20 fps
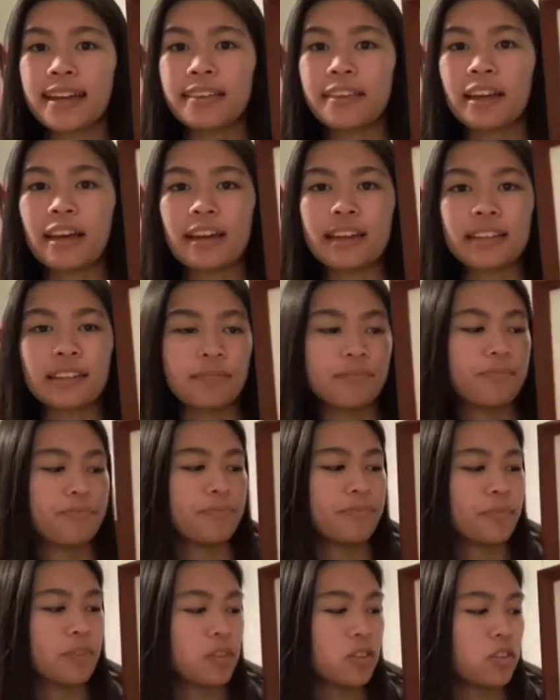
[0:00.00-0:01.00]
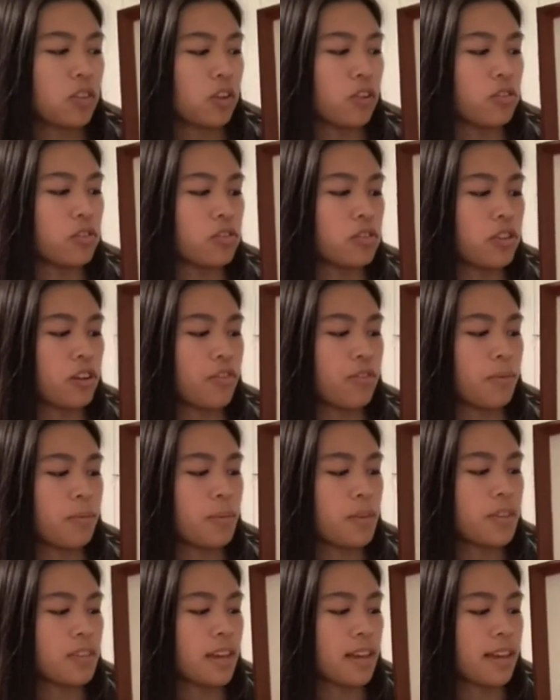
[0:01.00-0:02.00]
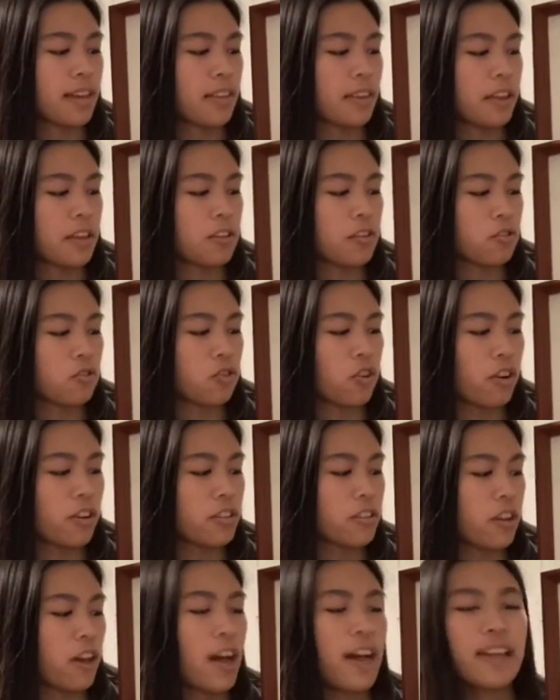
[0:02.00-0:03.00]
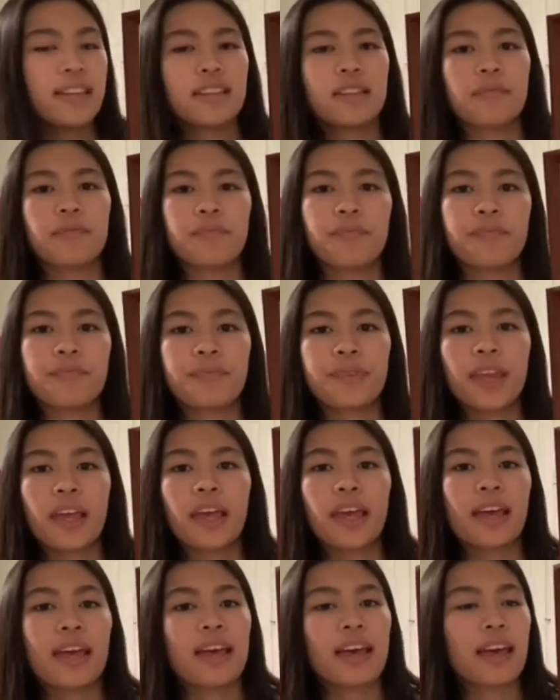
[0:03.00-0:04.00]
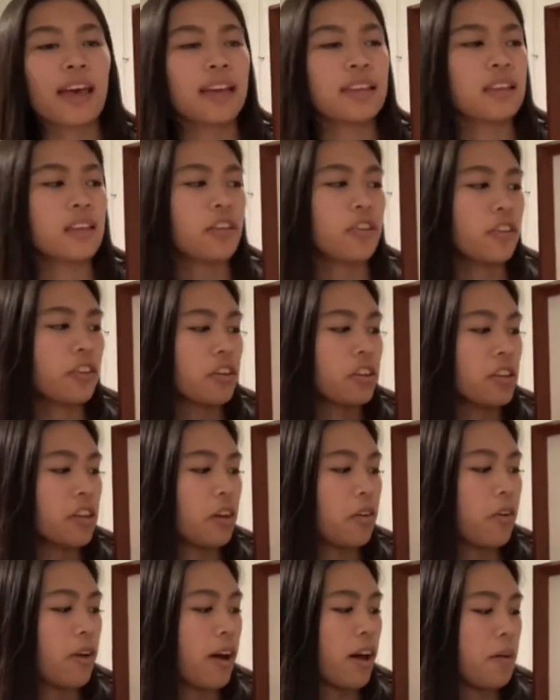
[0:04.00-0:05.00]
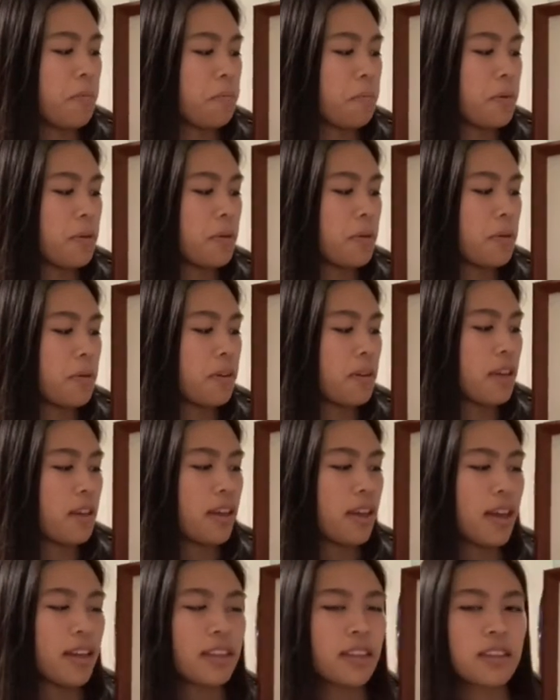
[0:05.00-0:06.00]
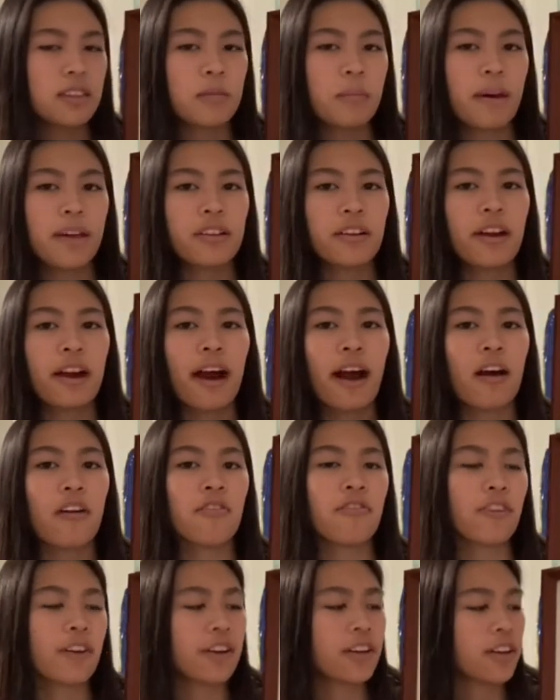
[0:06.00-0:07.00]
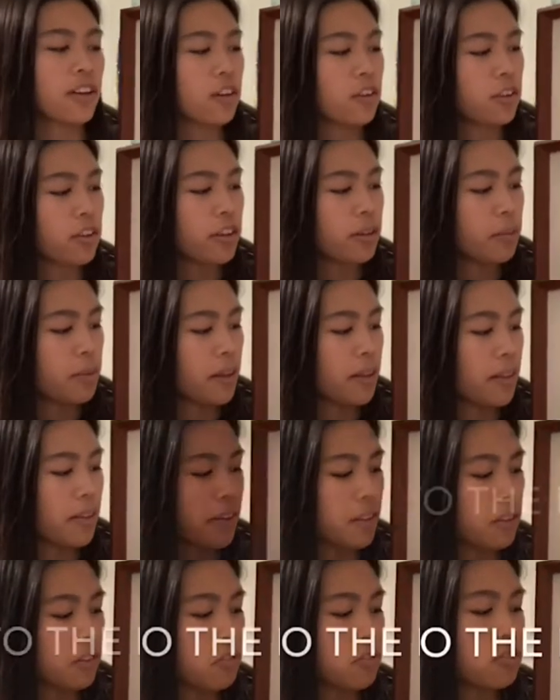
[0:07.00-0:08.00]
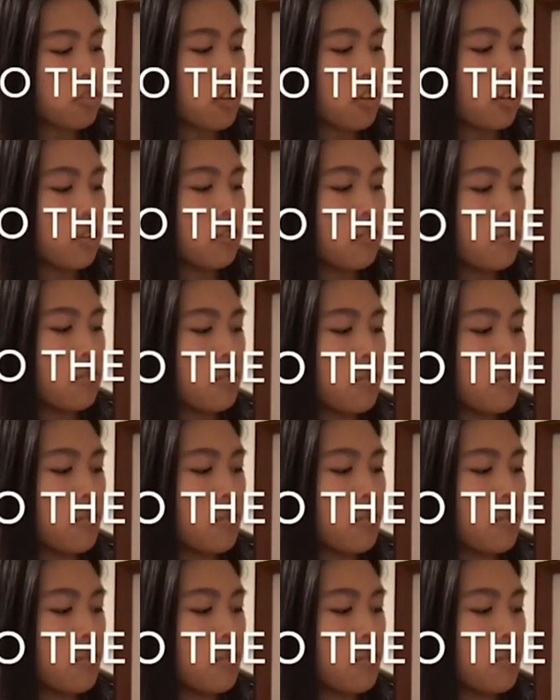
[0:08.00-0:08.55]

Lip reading: line. So start from the second line, you'll draw a dot, and then you're going to go up. It doesn't matter how far you go, you're going to make like a little circle,